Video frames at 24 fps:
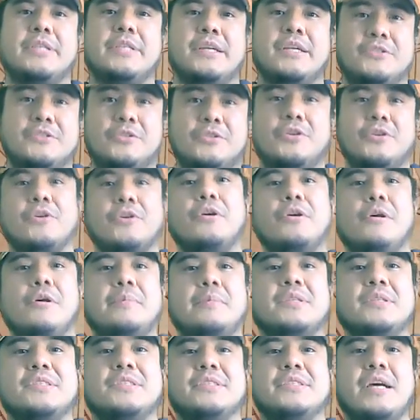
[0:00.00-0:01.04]
thanks to your
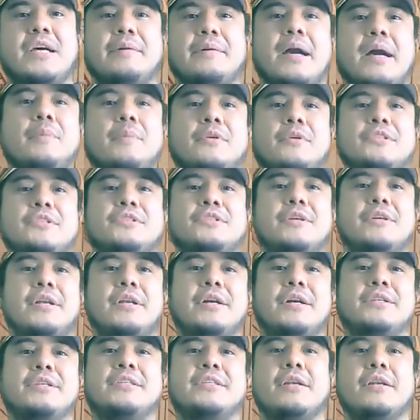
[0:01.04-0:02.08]
comments, I have also
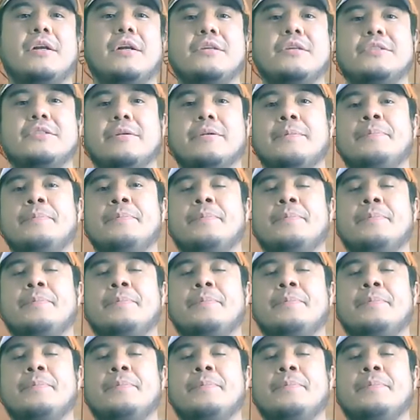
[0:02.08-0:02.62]
learned a lot.